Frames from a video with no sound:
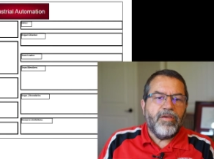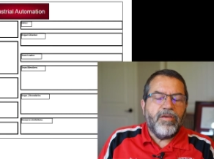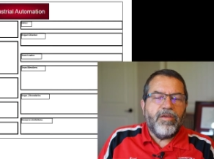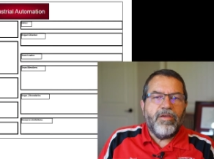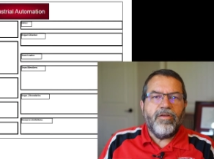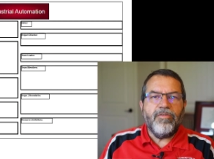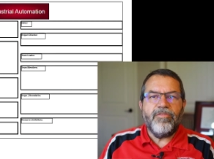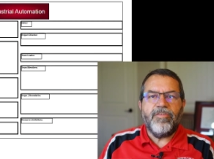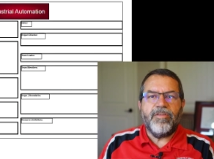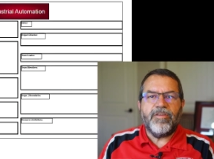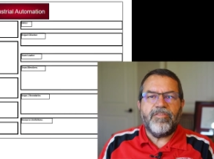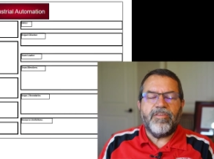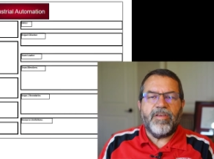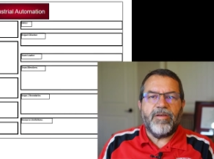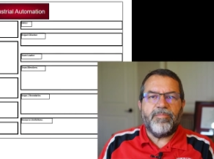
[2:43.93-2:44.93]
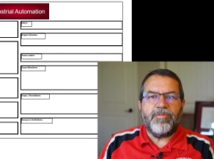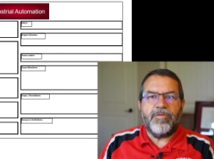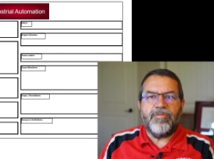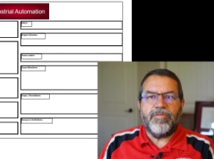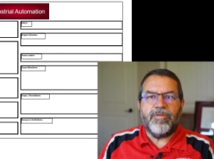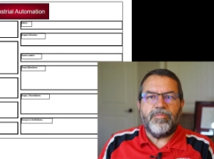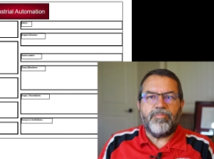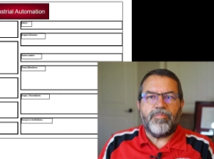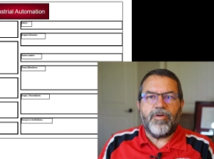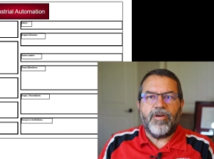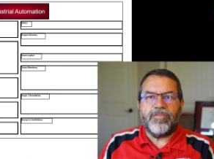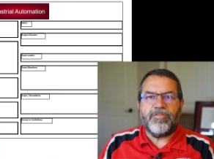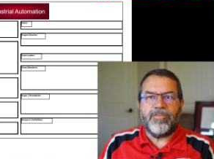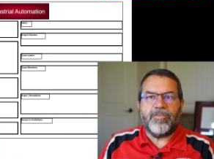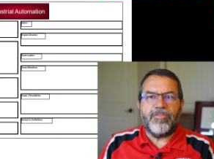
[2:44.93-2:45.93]
Here's an example of the
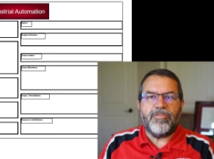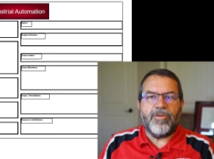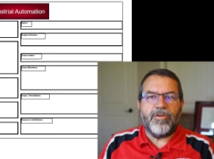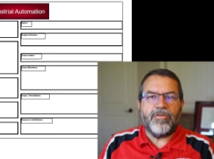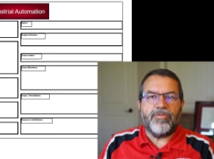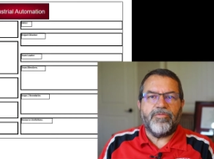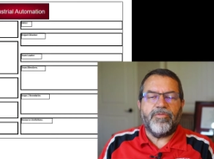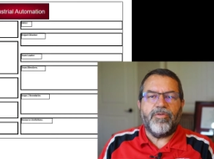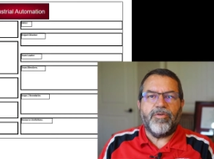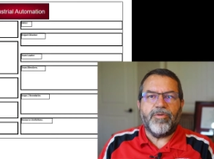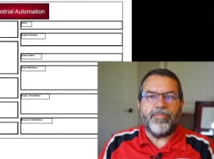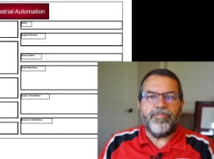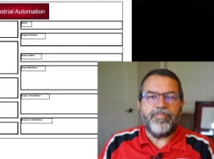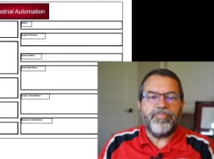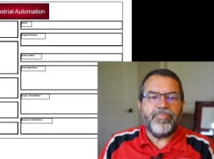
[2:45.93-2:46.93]
project charter form.